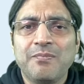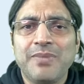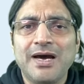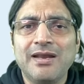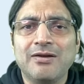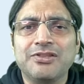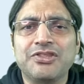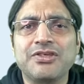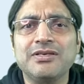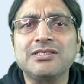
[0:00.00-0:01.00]
by
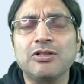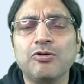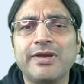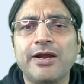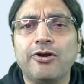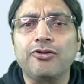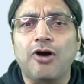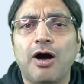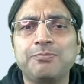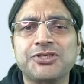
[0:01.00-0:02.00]
just looking at the
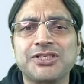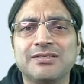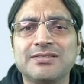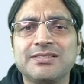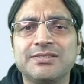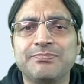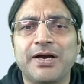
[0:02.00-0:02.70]
options,